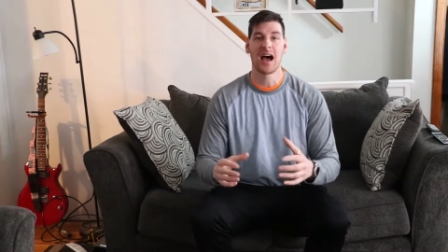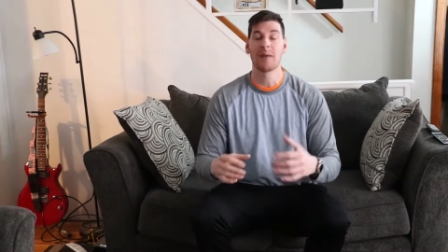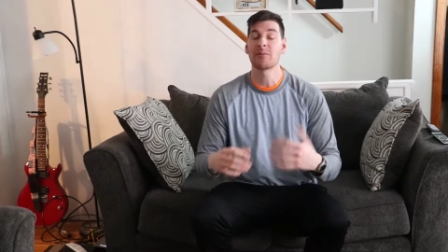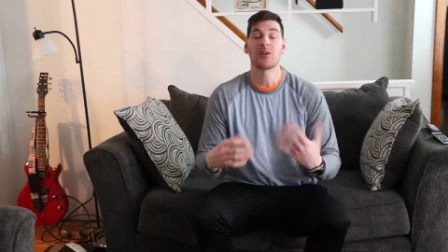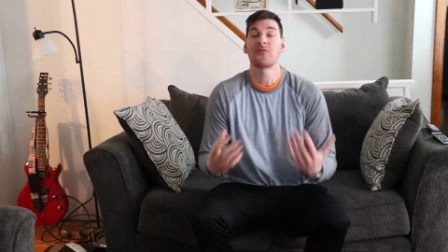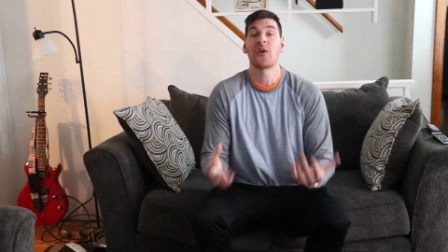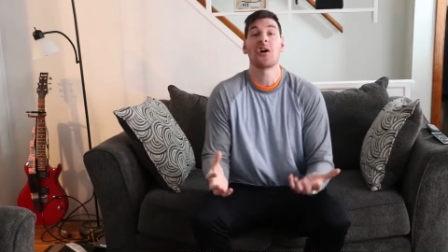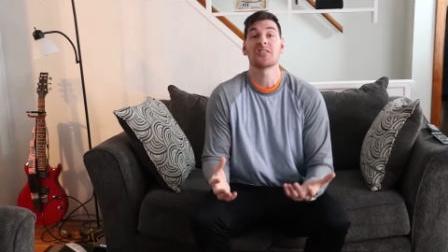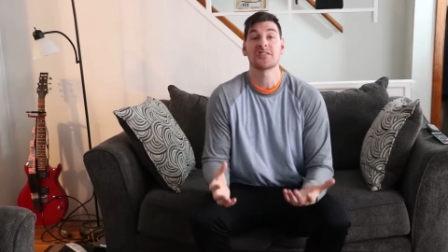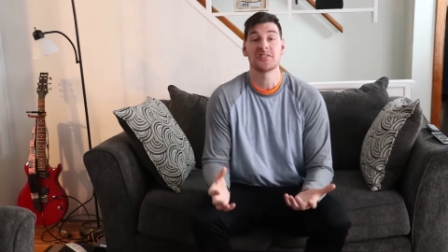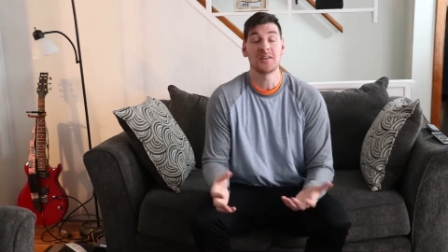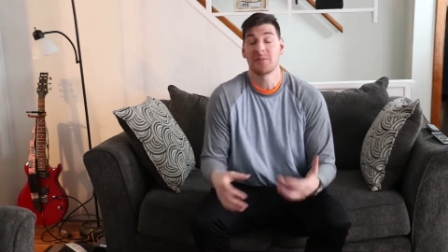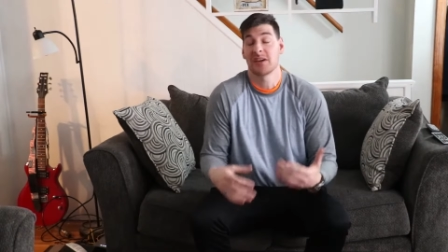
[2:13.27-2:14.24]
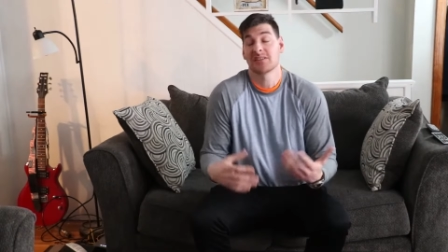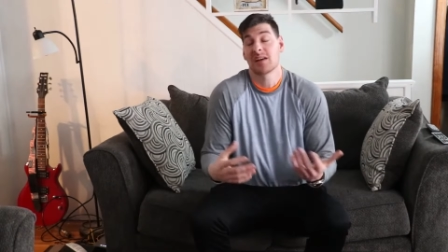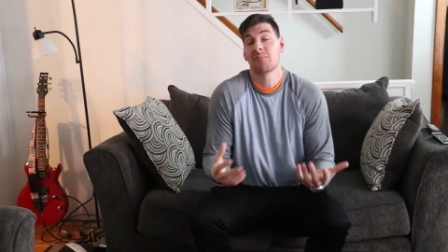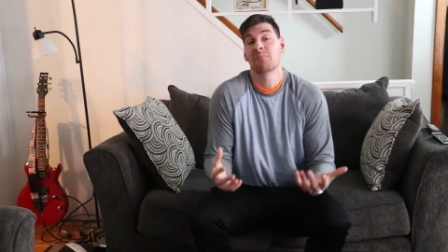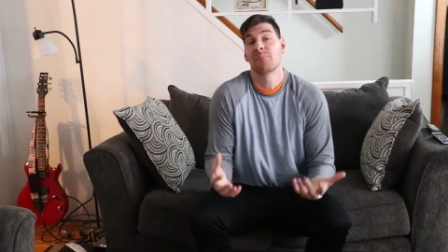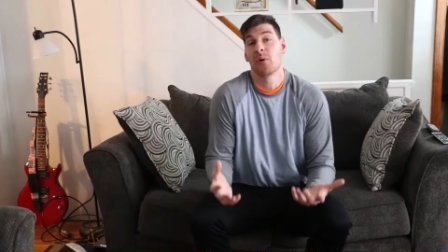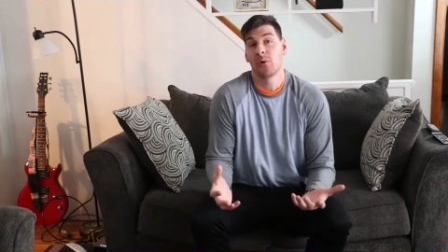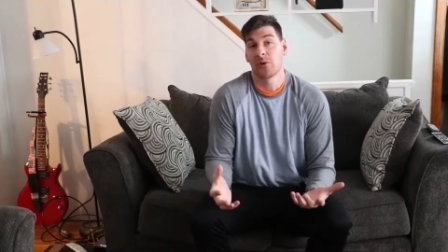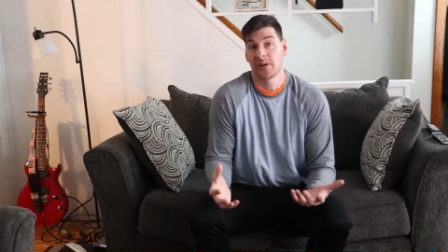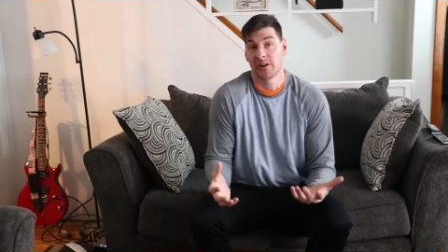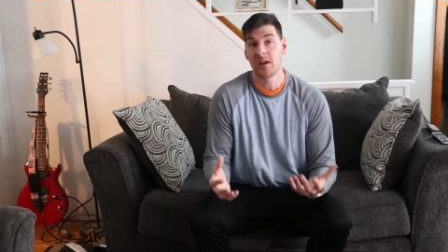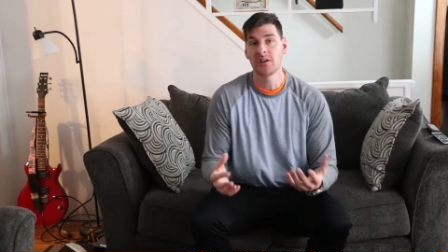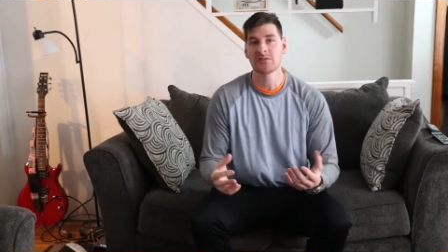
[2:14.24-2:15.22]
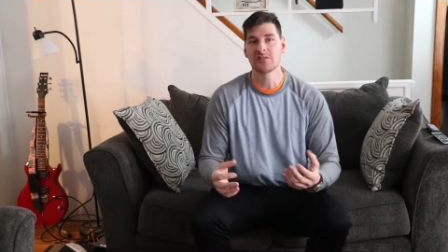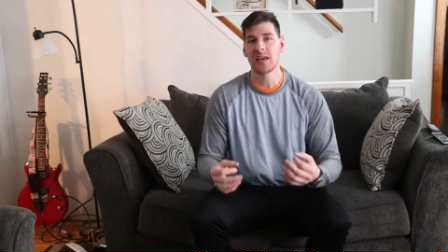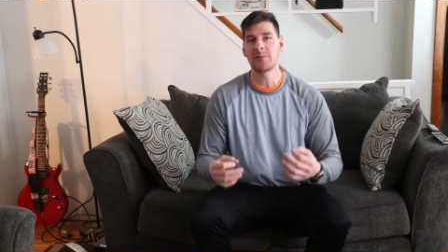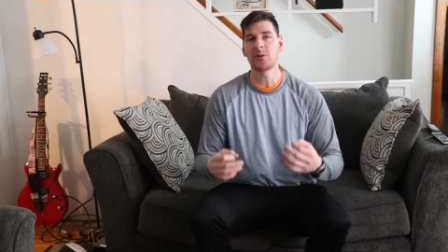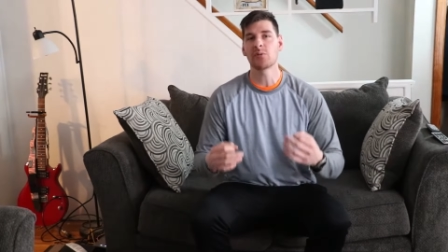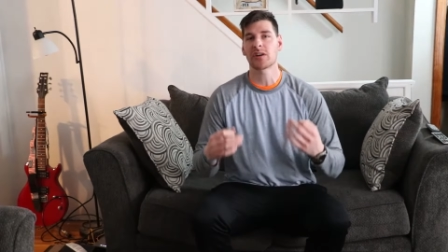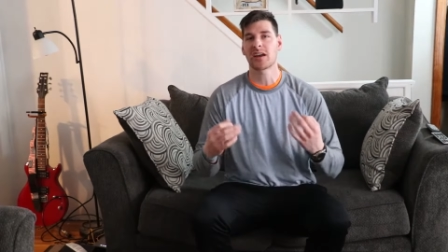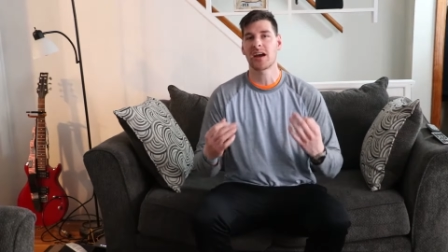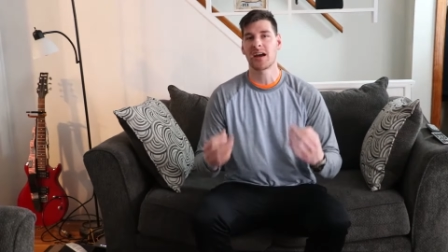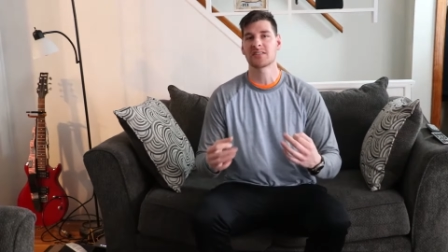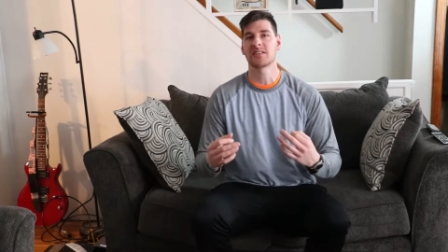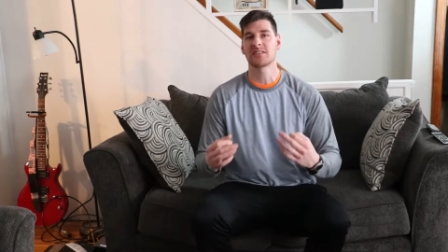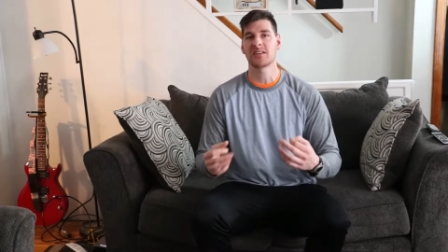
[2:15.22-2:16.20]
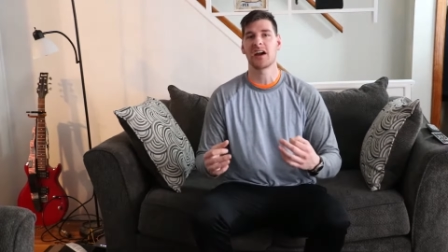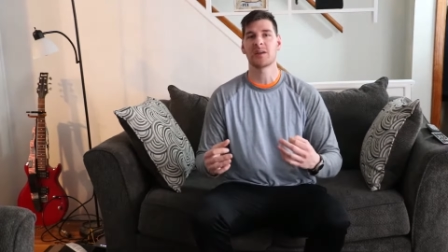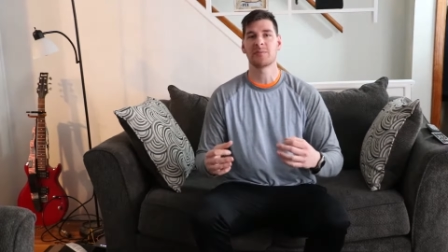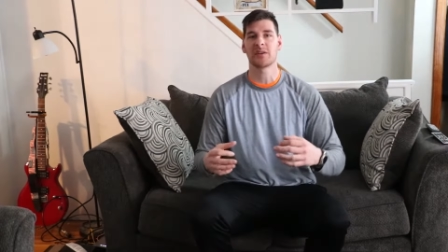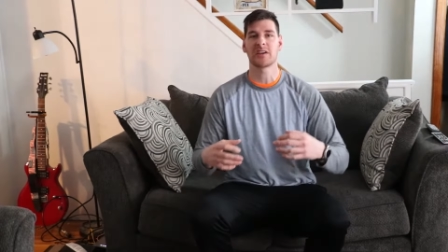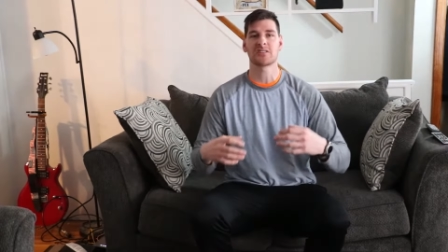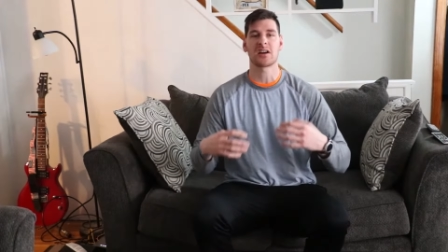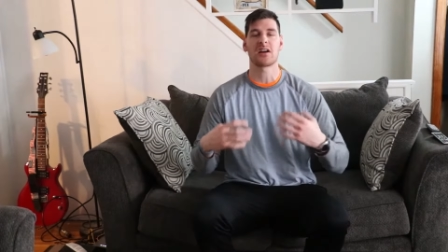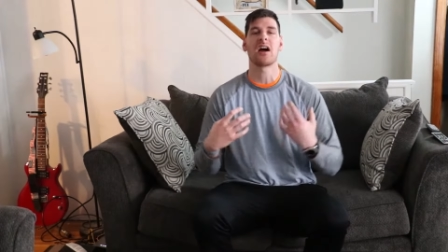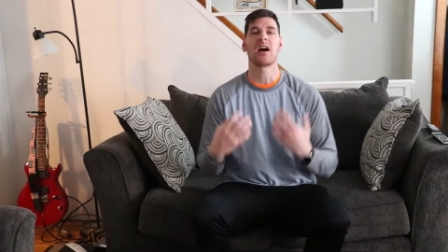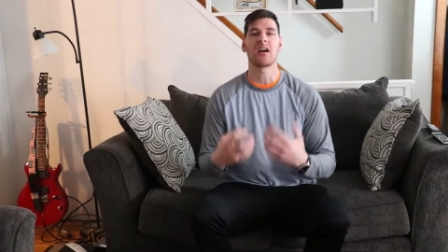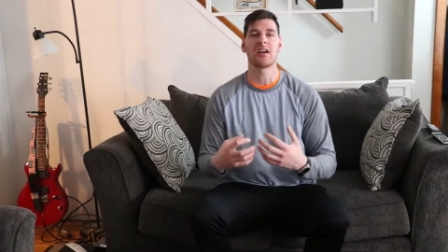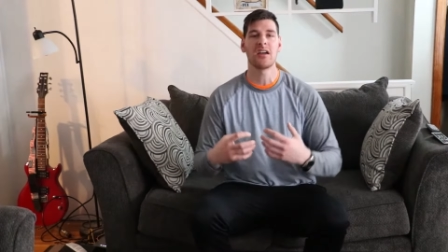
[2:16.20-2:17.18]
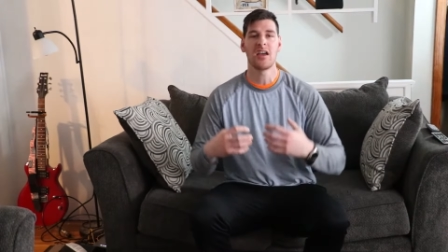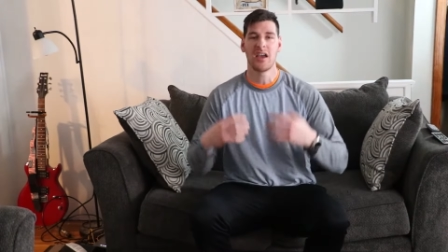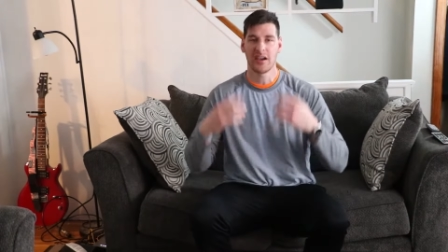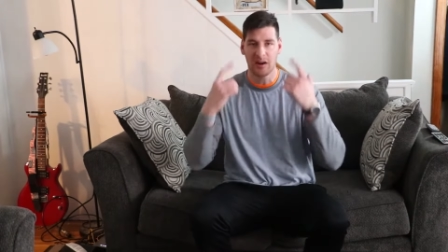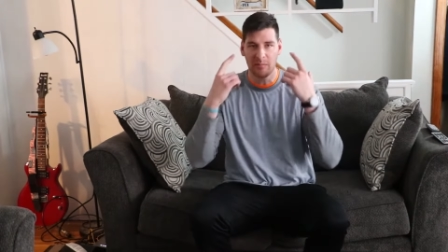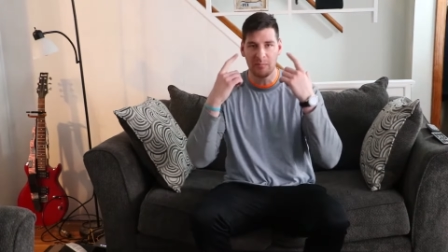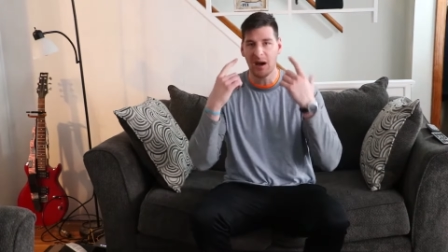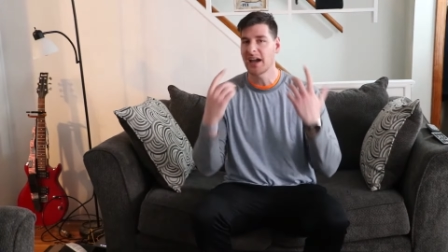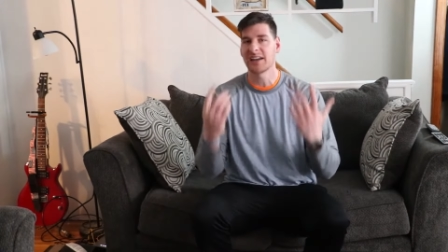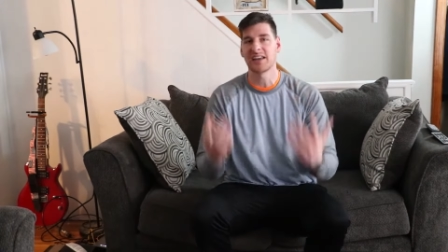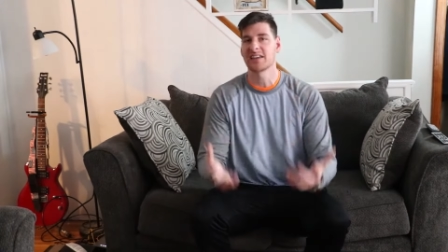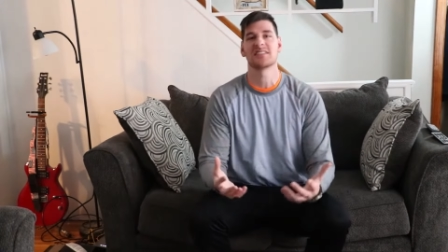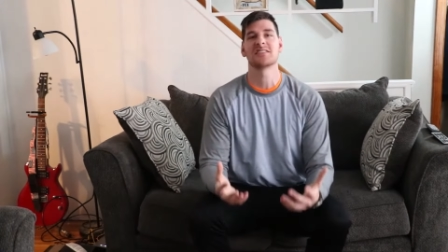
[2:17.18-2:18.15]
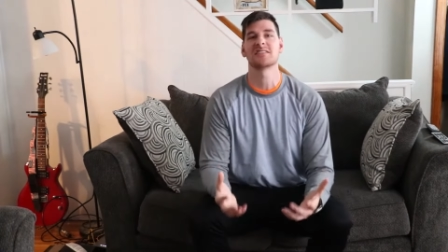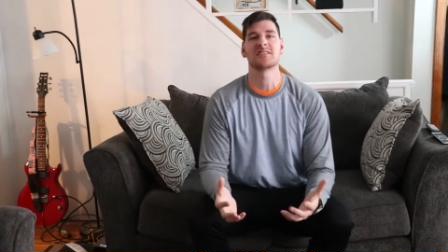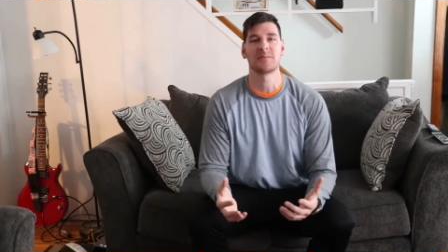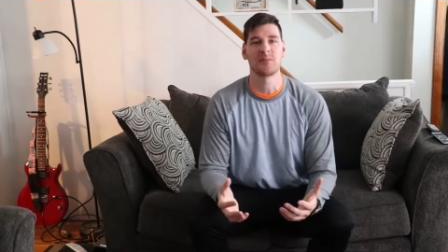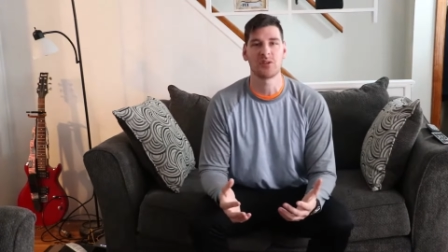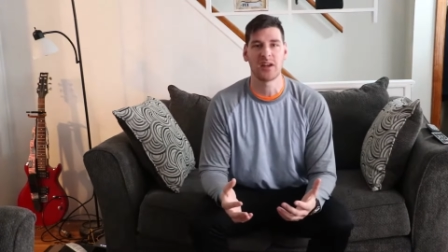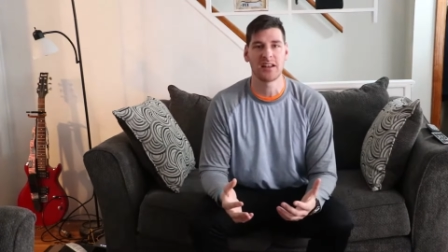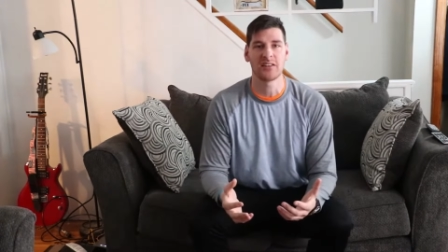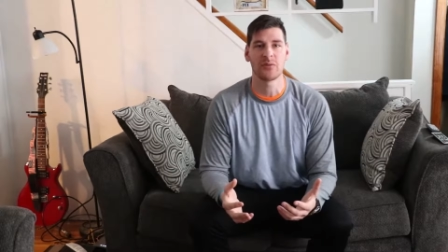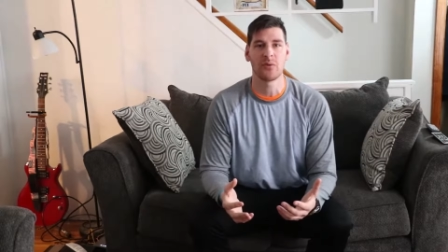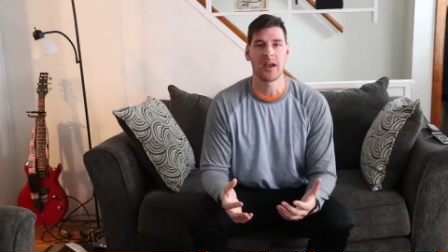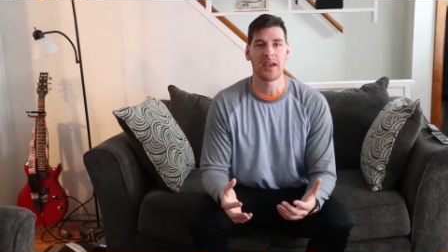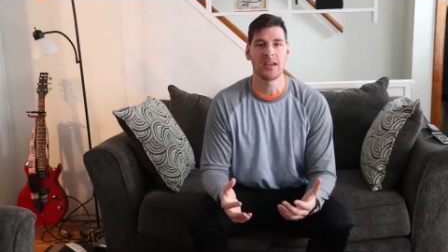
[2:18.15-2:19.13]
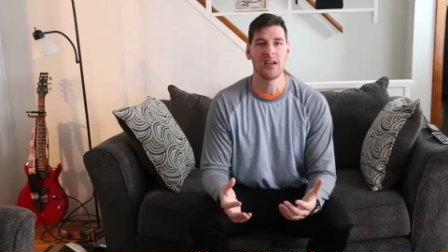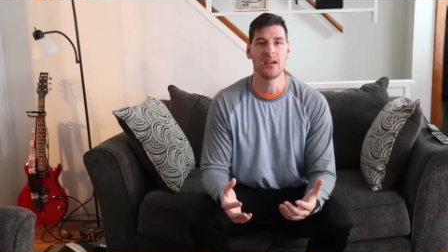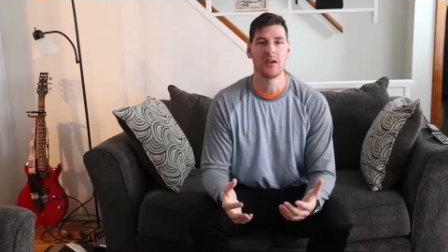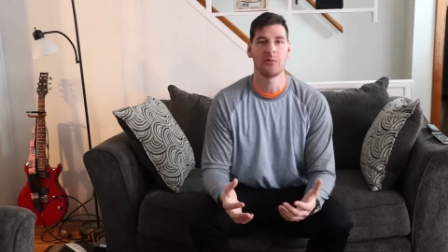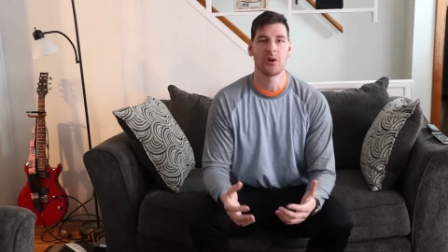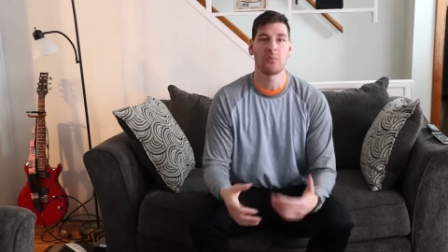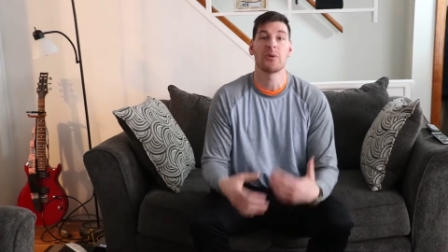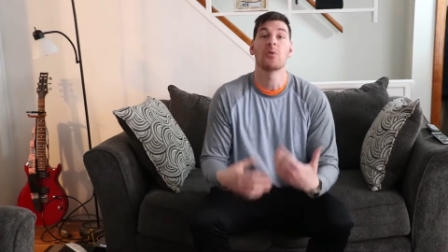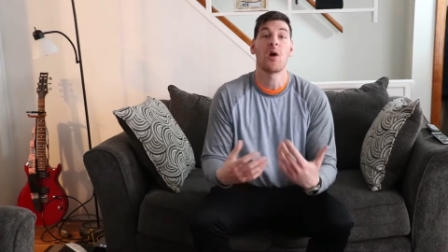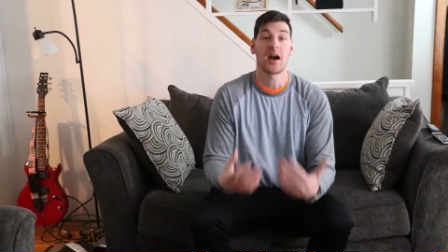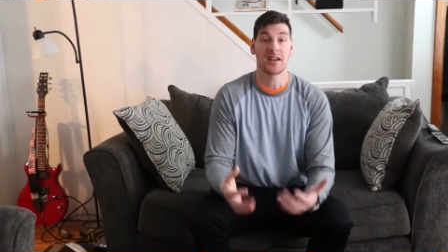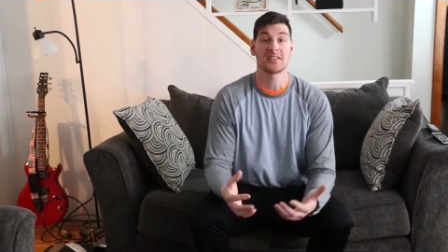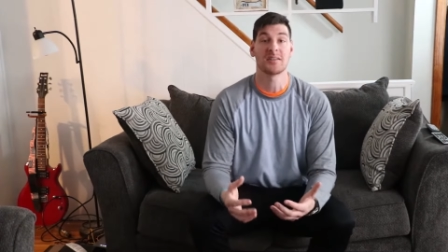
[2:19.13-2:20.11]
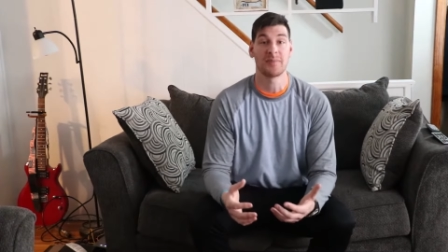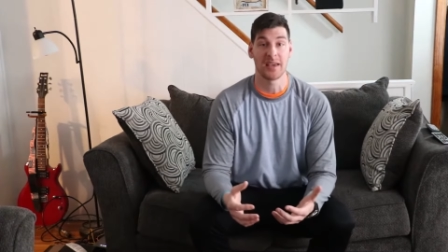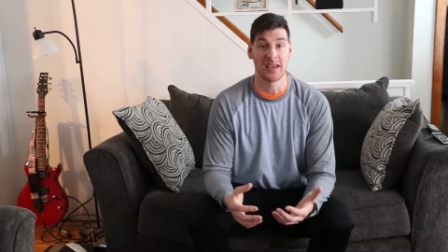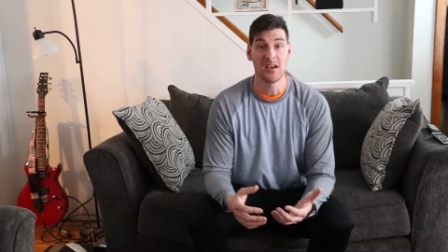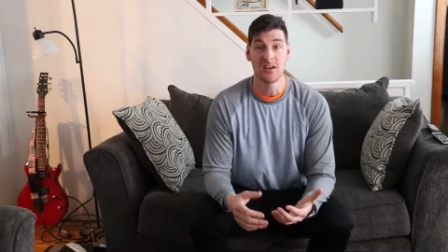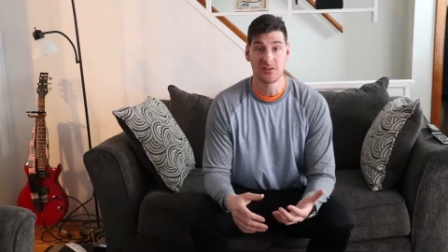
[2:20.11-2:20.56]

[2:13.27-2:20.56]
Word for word: I'm going to fall asleep because I'm bored. So maybe we're constantly tired because our heart and our mind isn't stimulated the way you know we want it to be.